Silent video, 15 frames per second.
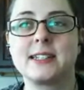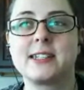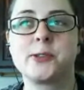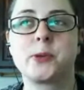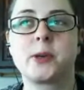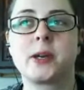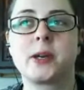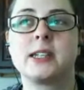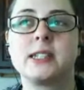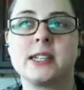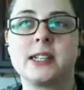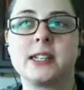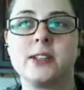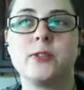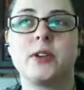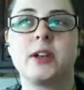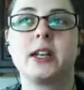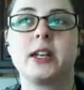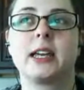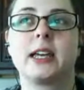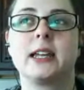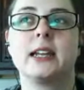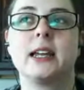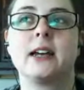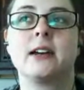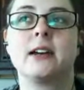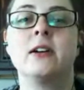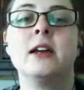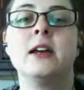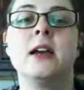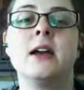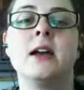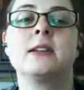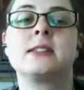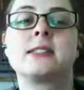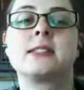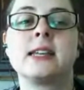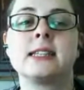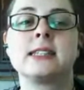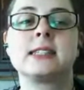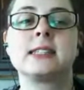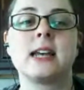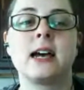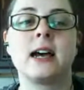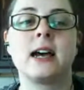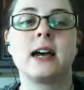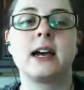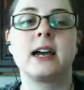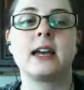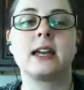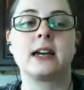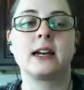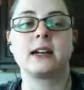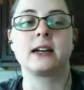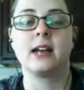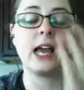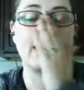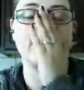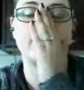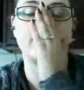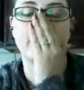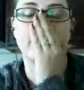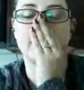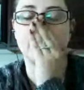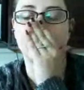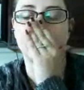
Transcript: to continue reading it now. Since I have read them